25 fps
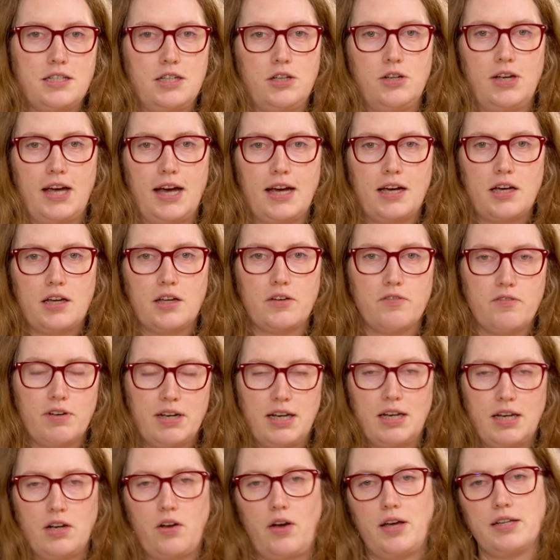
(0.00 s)
you get
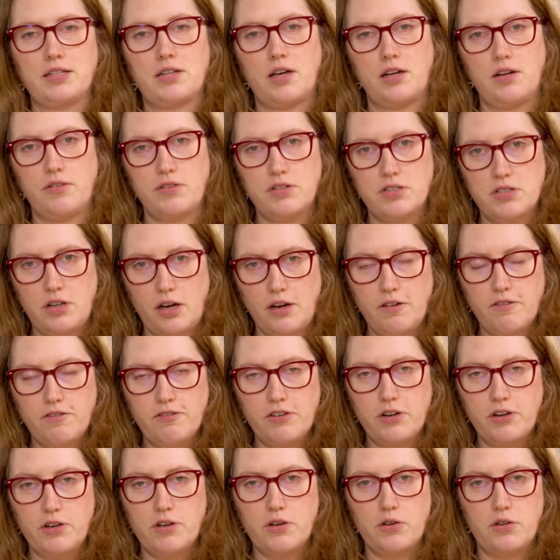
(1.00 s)
really nice kind of stone
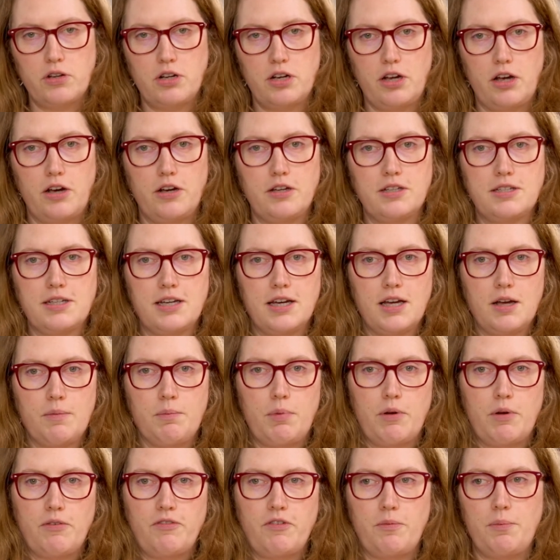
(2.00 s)
fruit on the nose,
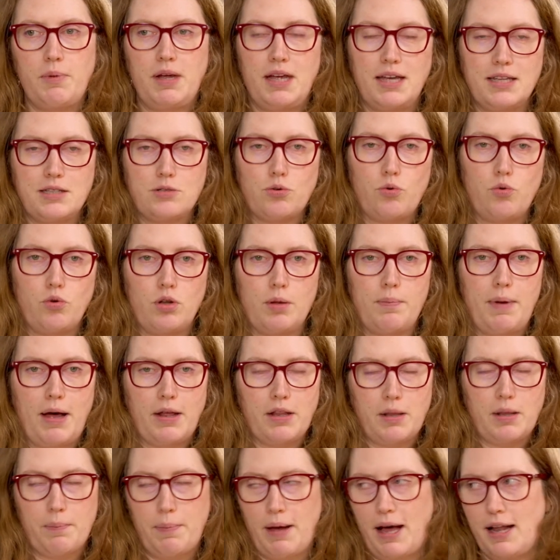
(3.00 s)
but for me, it's all about
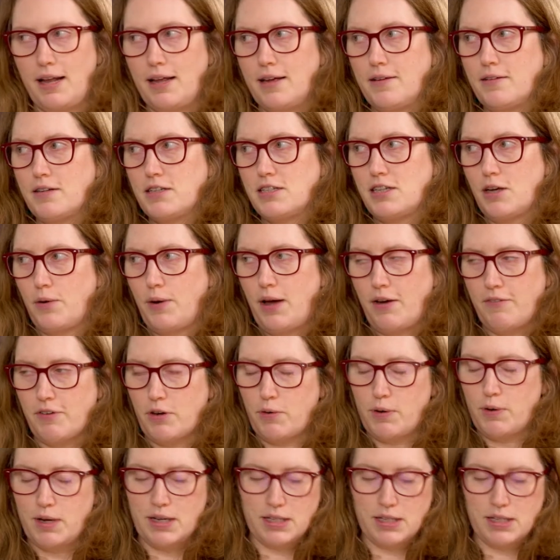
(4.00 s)
the palate. So have a quick